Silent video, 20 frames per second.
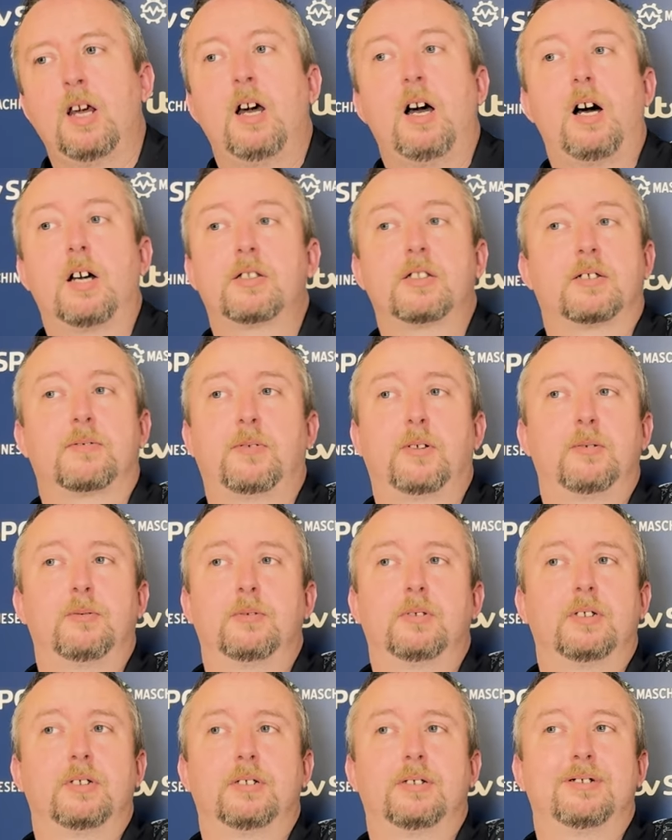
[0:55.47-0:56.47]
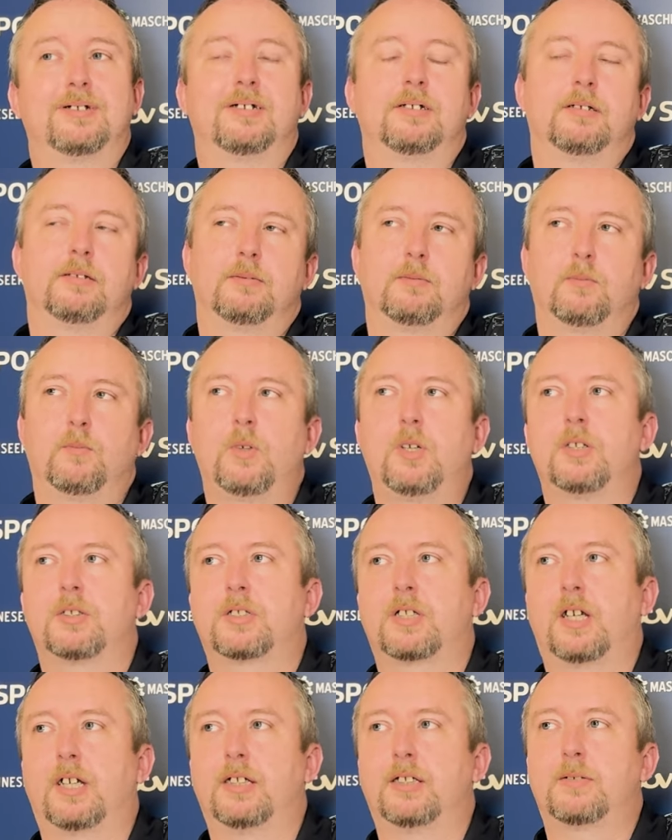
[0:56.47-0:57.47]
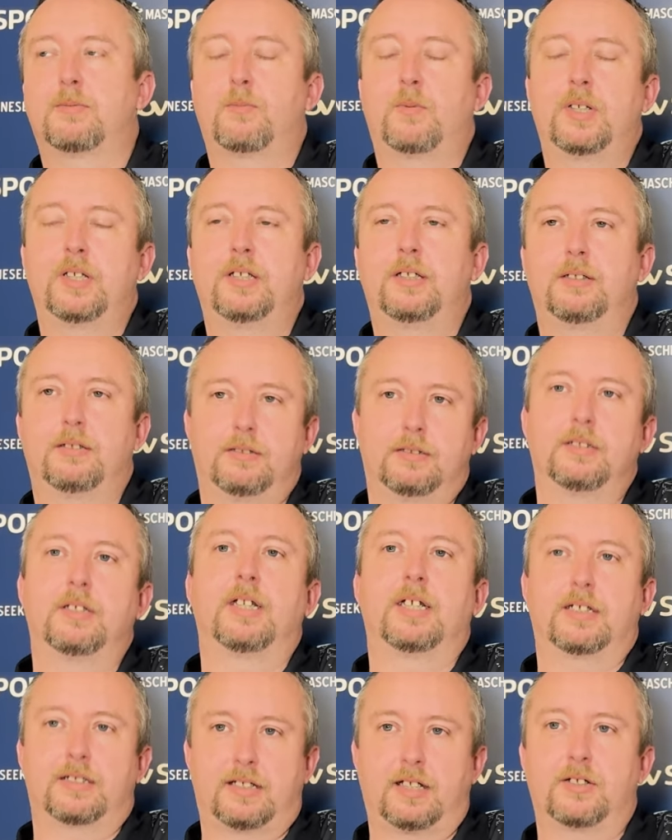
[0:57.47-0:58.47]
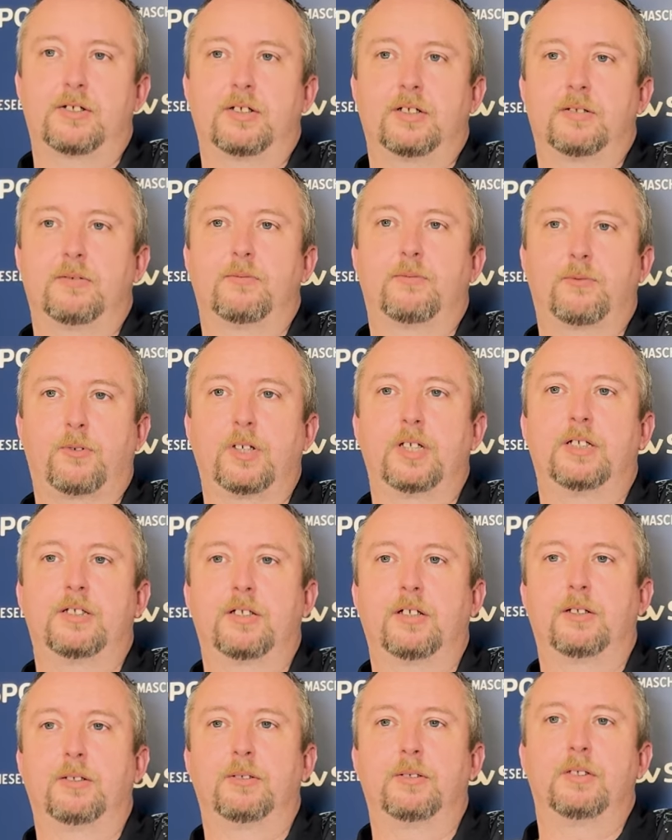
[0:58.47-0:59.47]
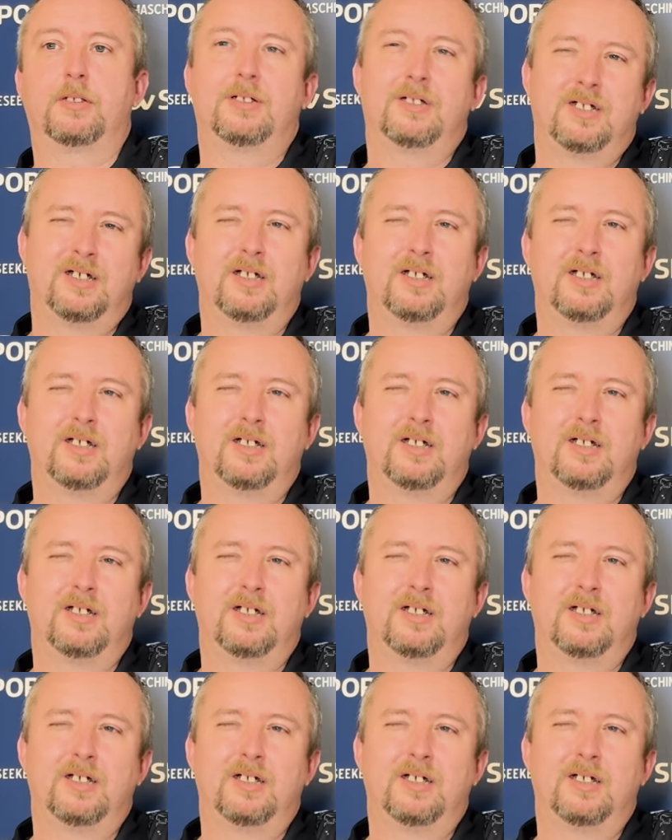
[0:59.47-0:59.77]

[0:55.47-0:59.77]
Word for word: I just thought, worst case, win it the next session, three two,